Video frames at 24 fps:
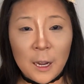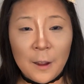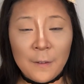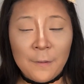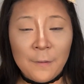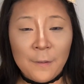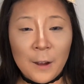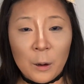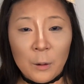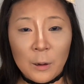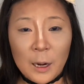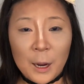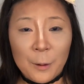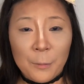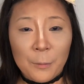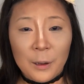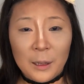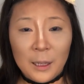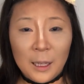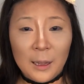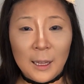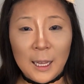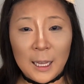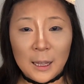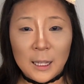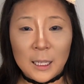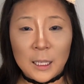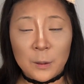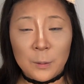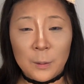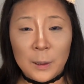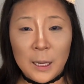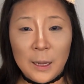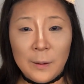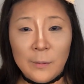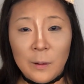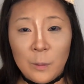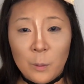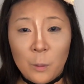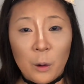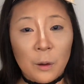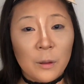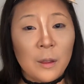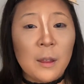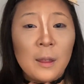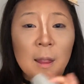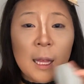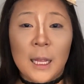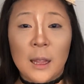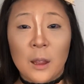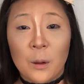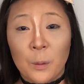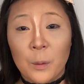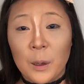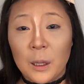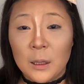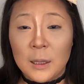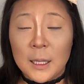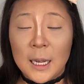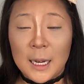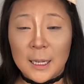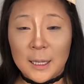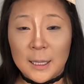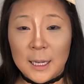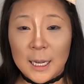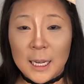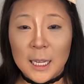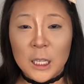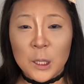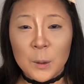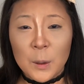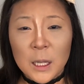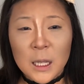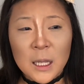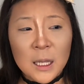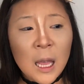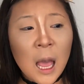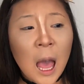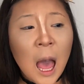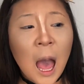I found I really like this one even more than like the Real Techniques one.